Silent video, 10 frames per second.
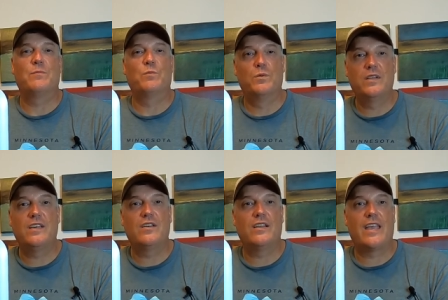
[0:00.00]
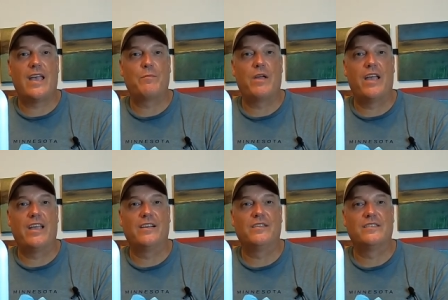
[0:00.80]
some really good camera
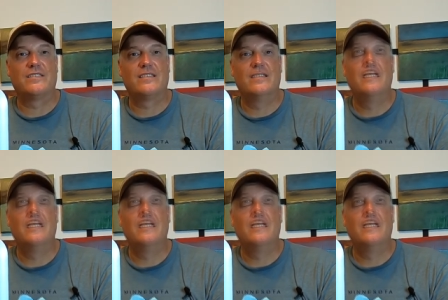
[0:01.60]
angles.